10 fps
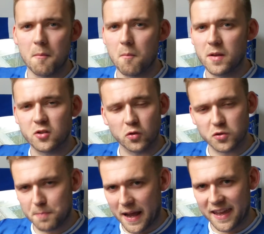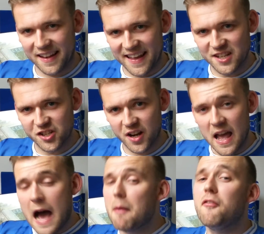It's all speculation.
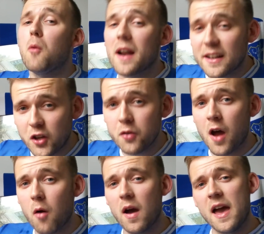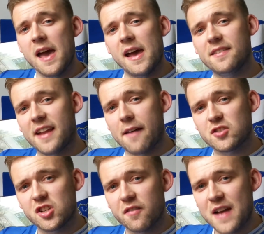However, what I do know is that
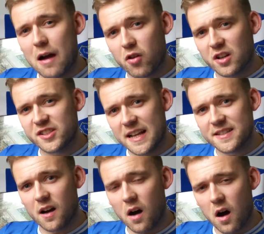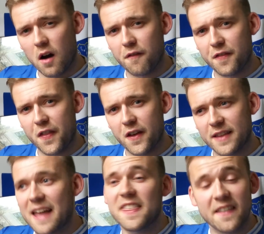Everton have now got a centre-half that
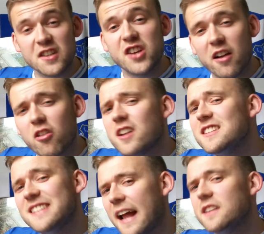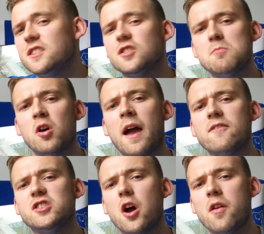I think the general consensus among
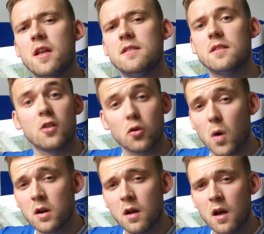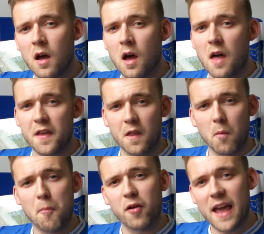Evertonians is a good one. I think that
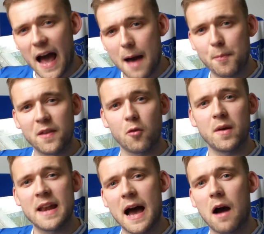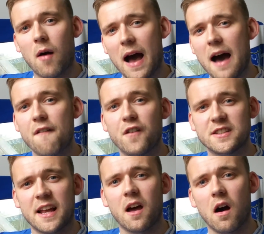we're pretty happy that we now have a
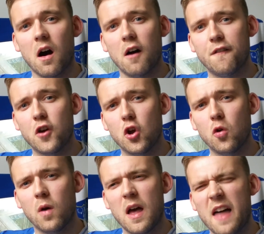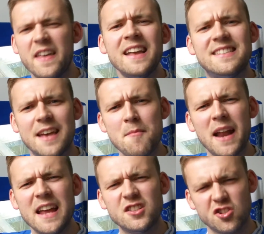centre-half who I think
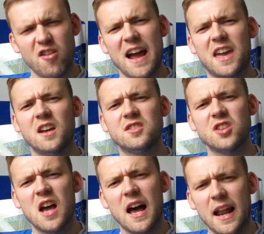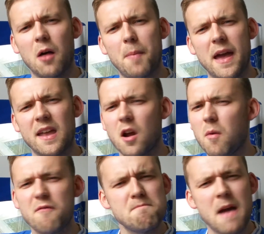intimidates strikers a little bit. You know,
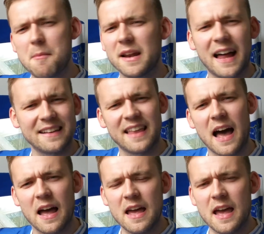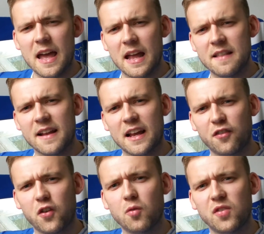we've maybe lacked that in the last
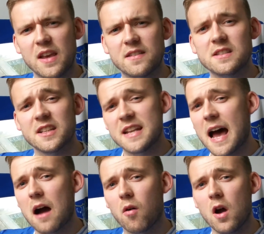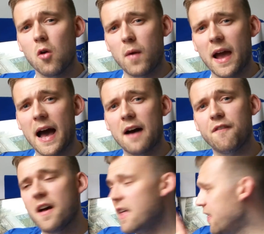few seasons, and now we
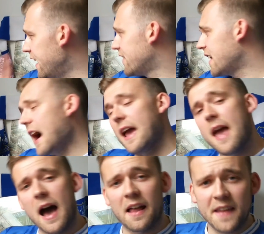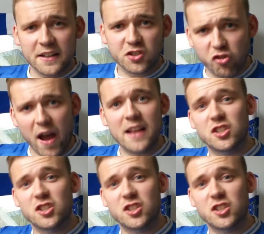have this guy, and that's great.